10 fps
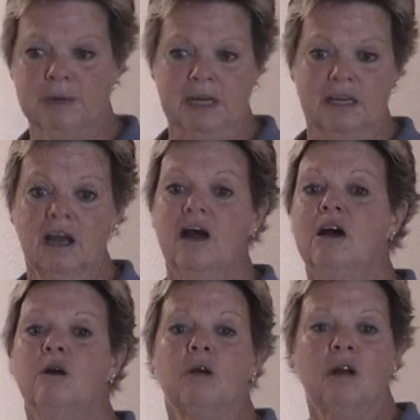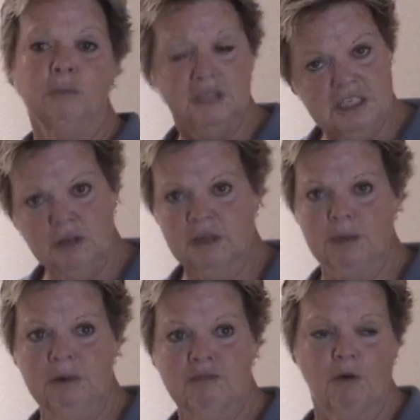would be, please don't
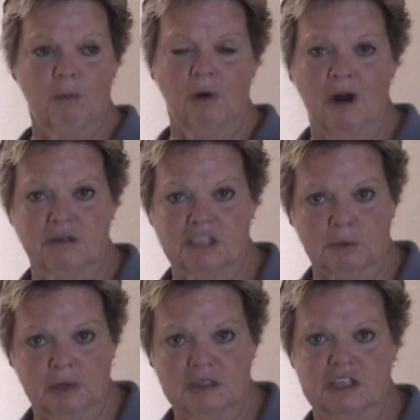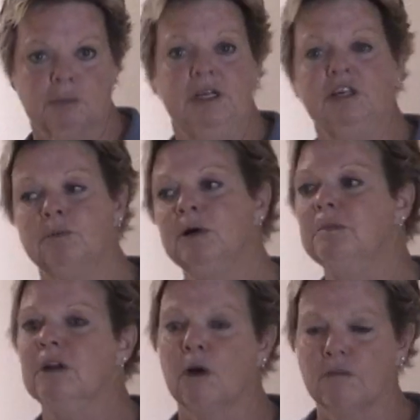give me 4 more hours of work this week, you'll
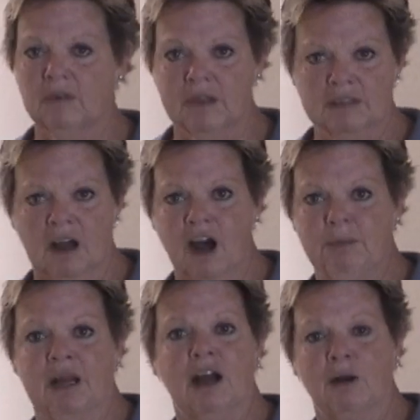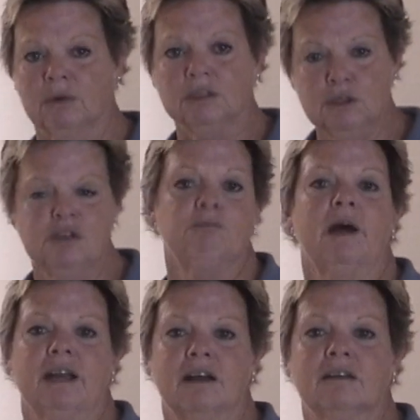put me over the top and I will lose
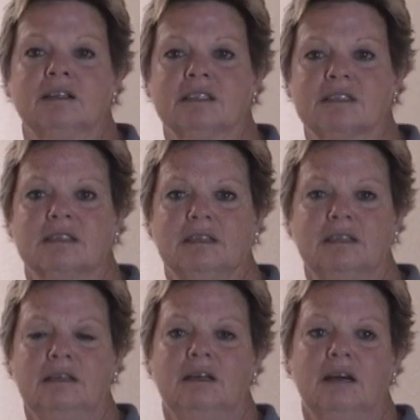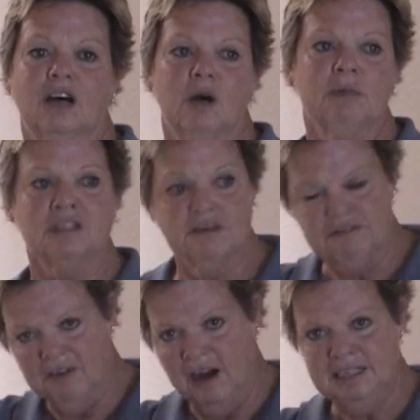money on this. It's a
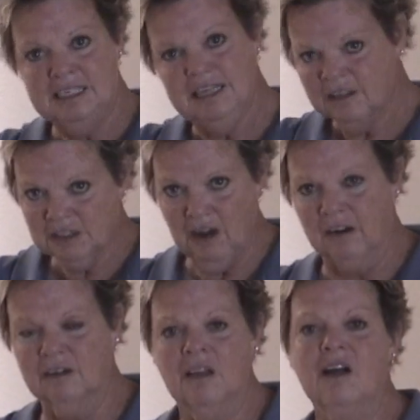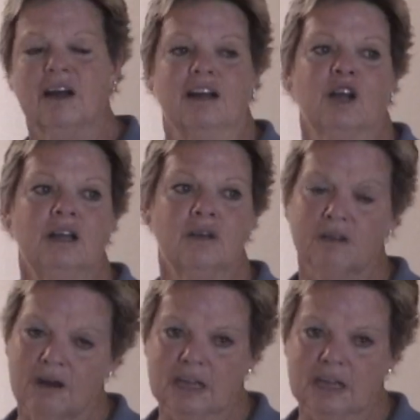fine teeter-totter line. I know there